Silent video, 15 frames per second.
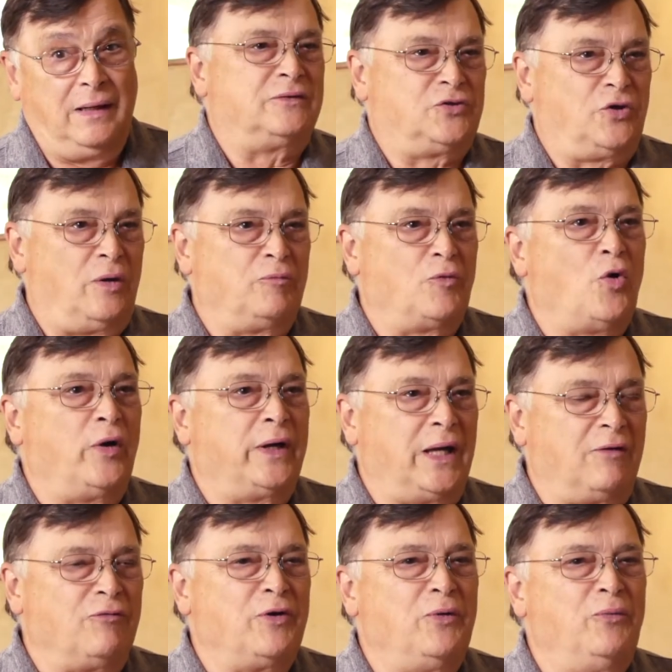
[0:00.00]
So I'm going
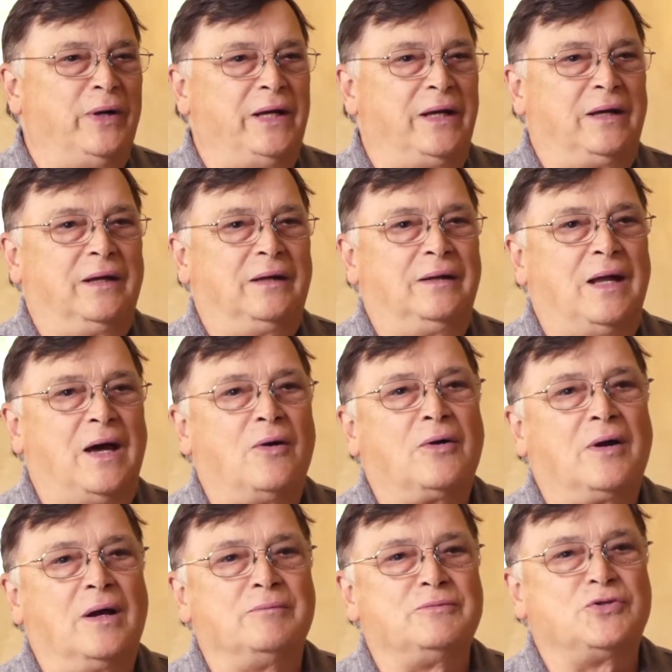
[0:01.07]
every week. Now
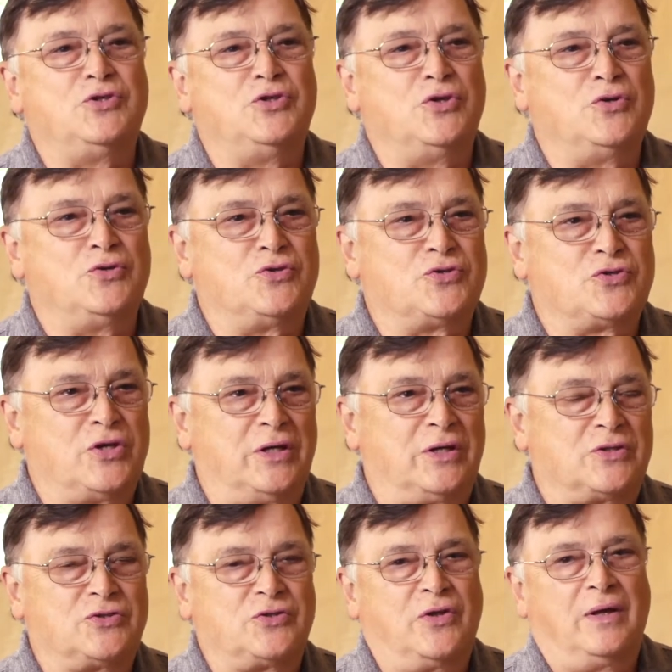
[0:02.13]
comes June
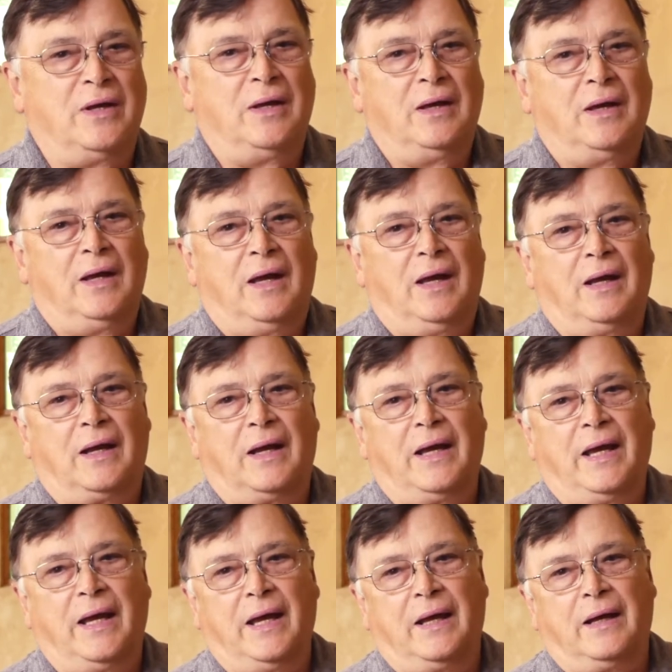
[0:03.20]
6th, and I
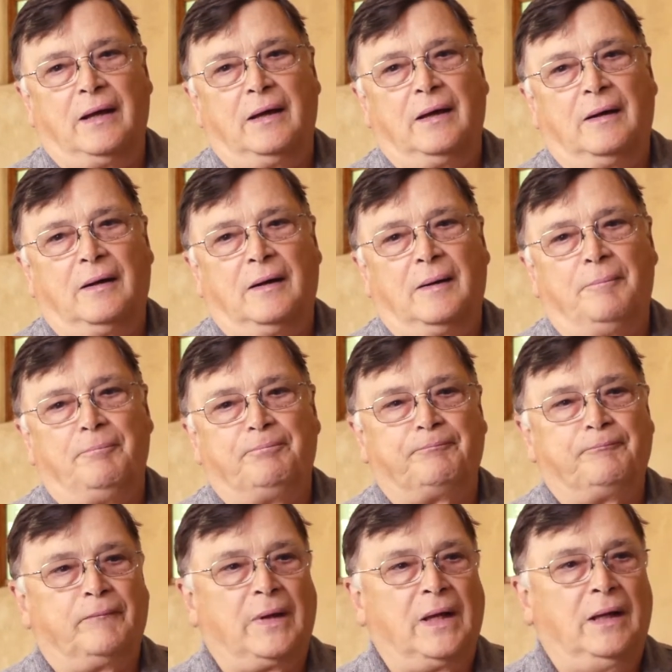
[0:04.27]
had
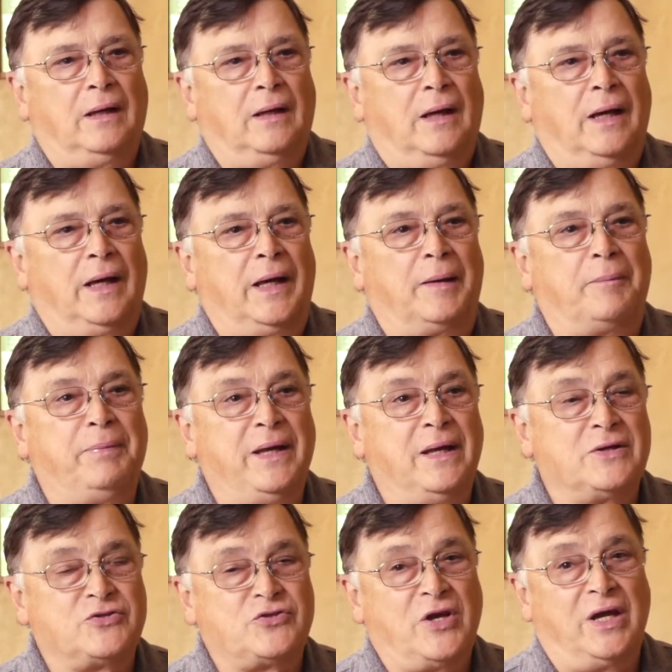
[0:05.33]
a
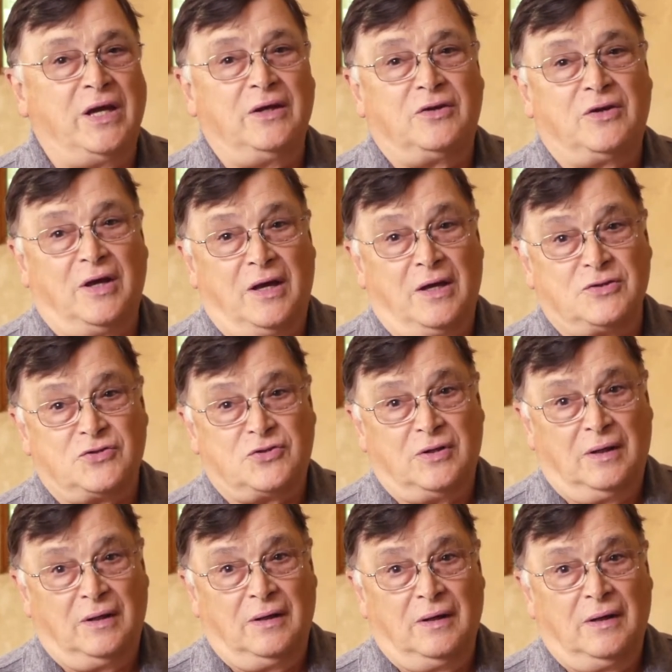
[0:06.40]
PSA test,
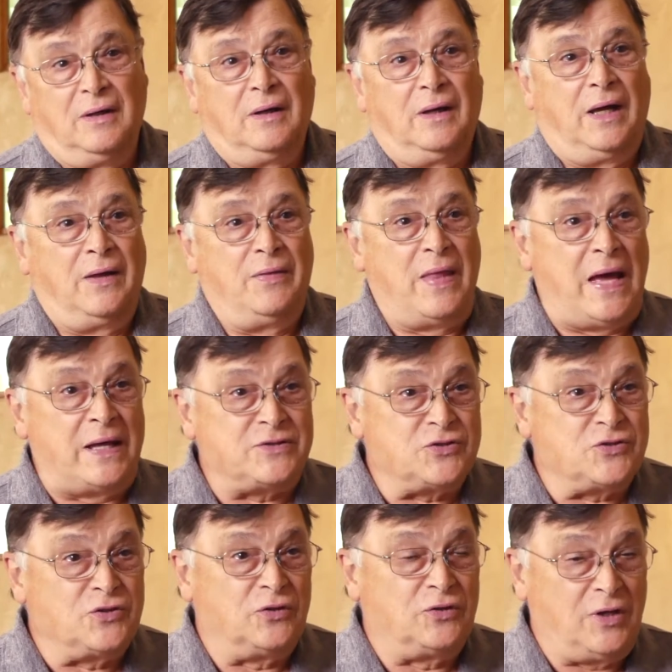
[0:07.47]
and
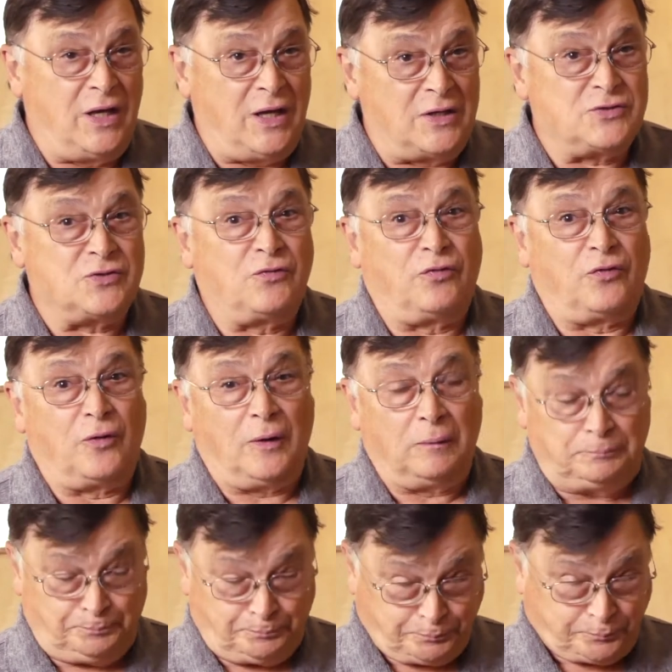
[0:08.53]
that's the test
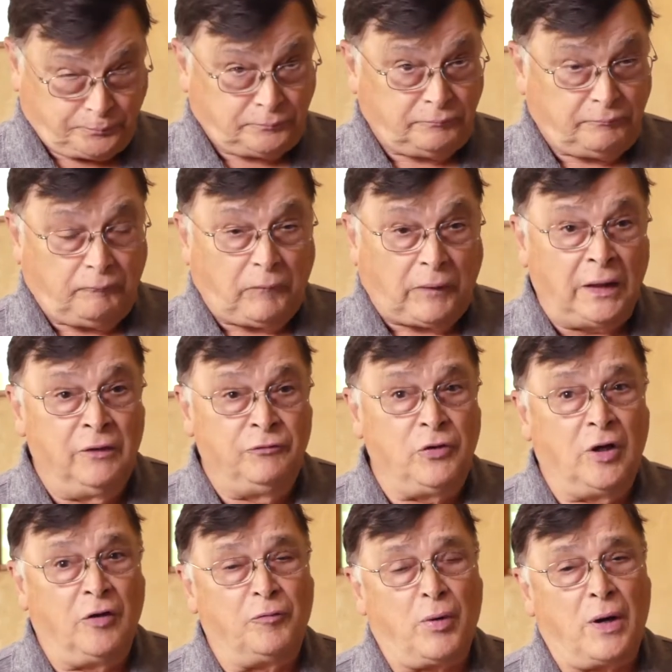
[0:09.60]
for if you
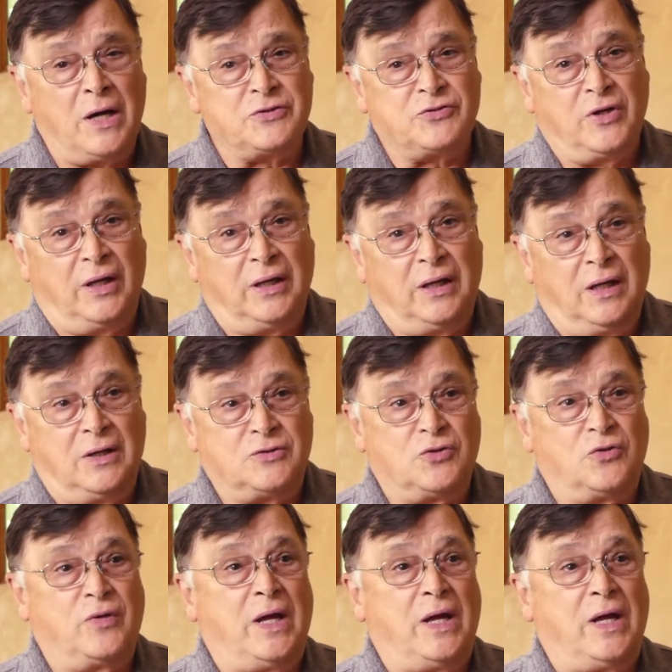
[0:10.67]
have prostate cancer.